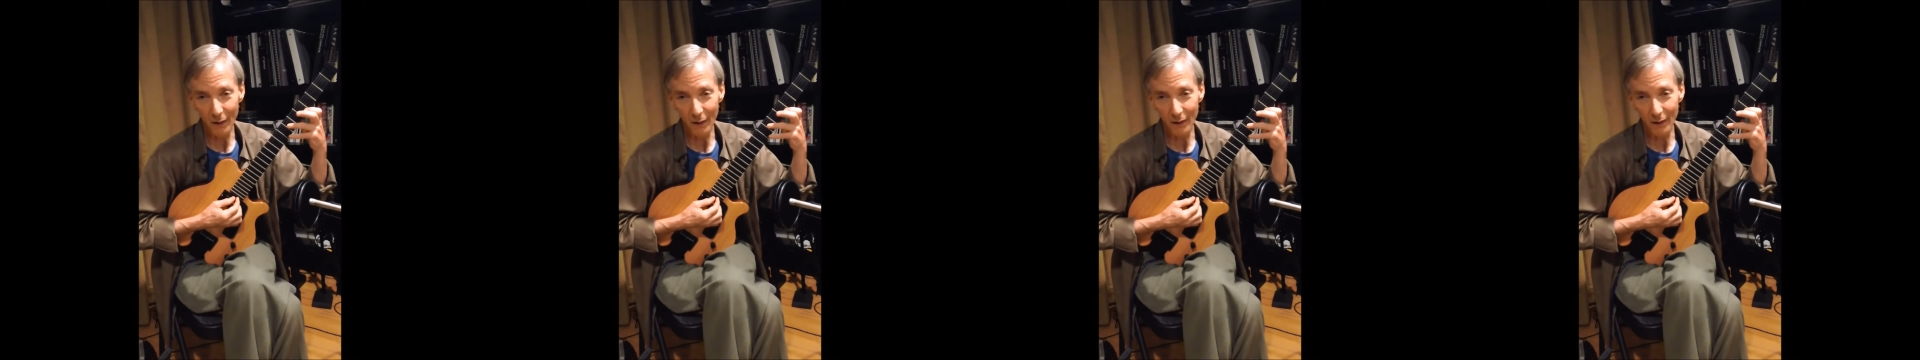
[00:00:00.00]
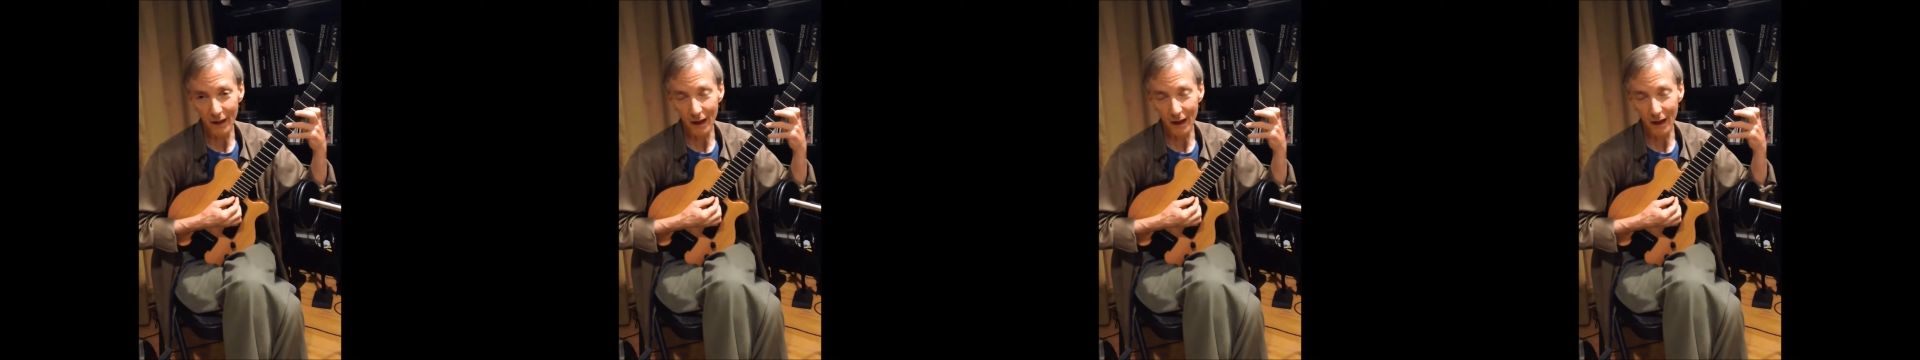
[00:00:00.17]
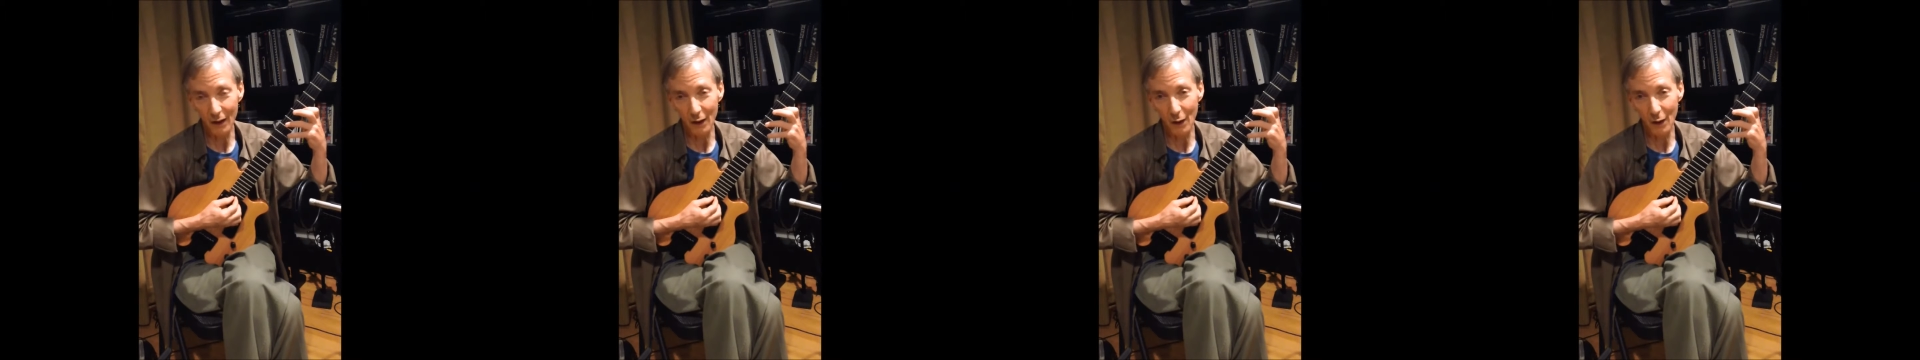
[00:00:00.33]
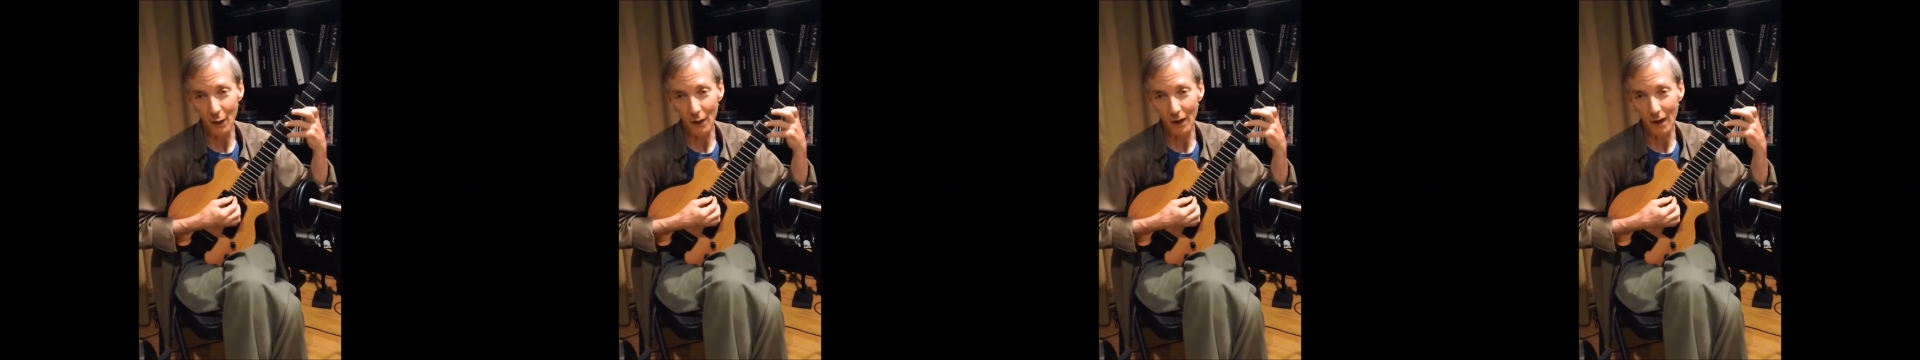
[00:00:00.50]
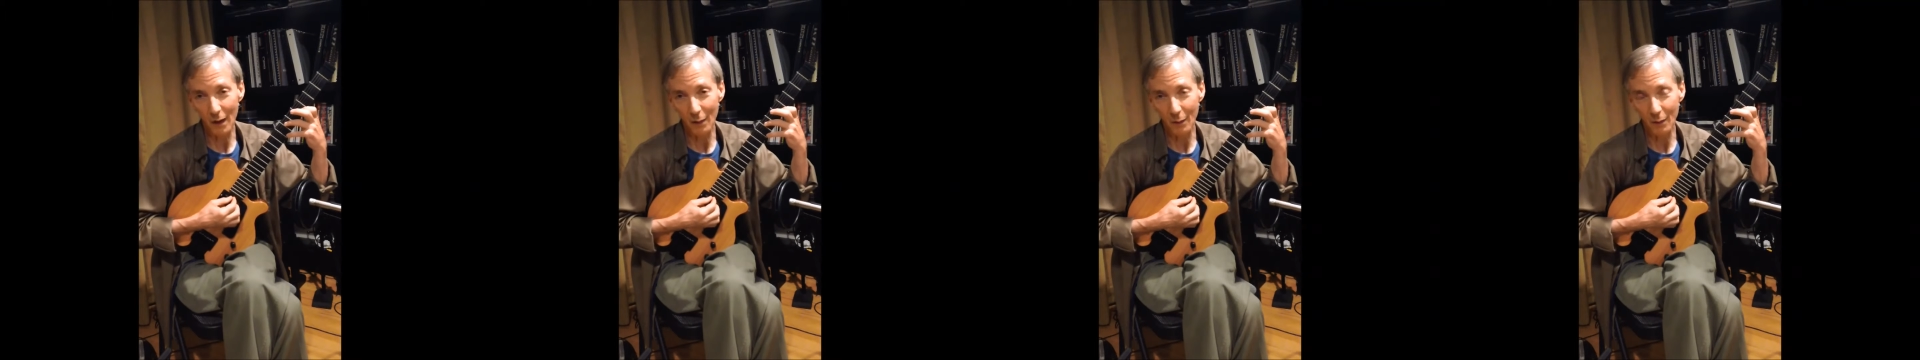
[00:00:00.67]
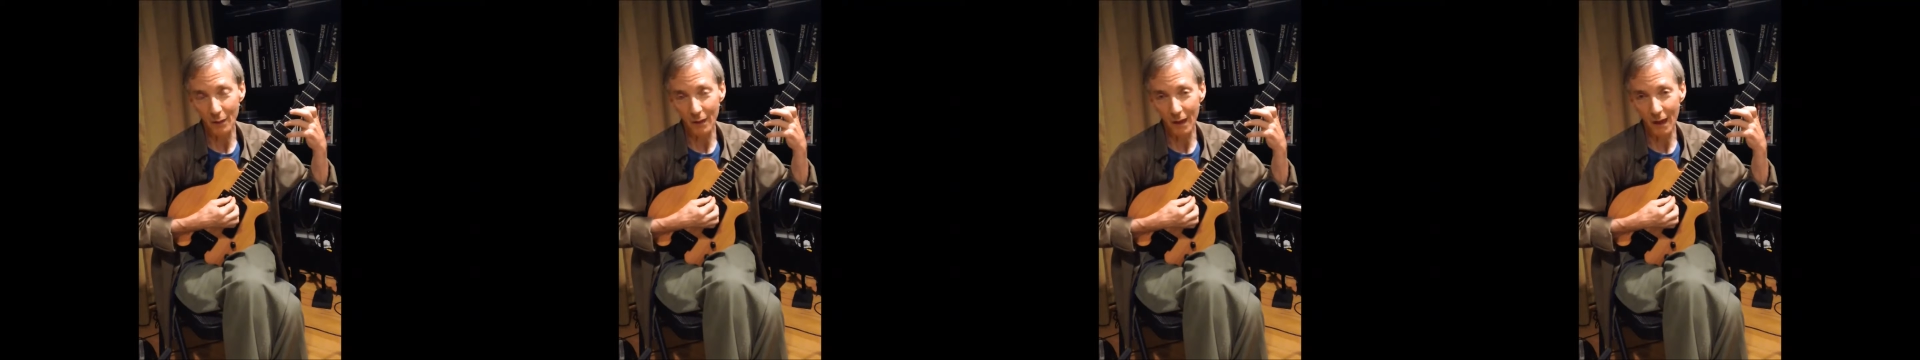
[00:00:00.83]
second going
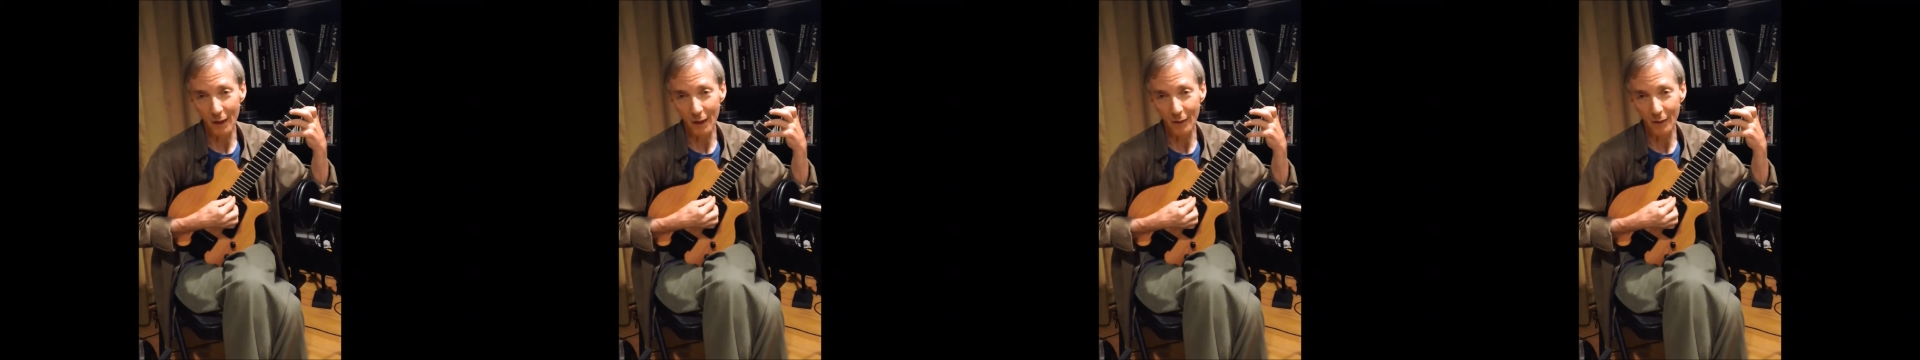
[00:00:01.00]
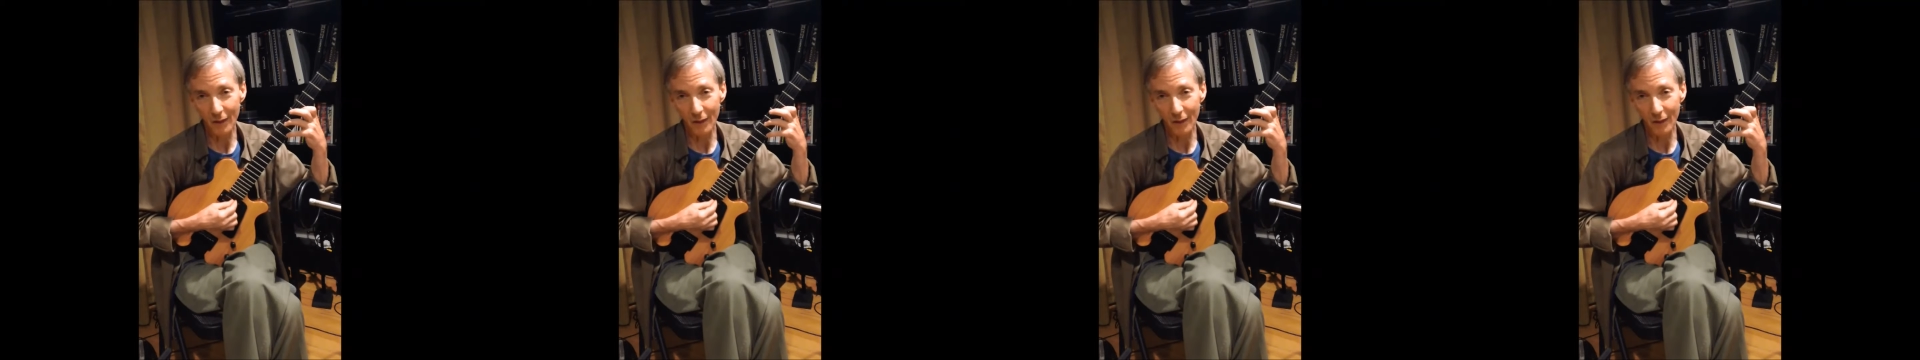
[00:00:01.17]
on with the A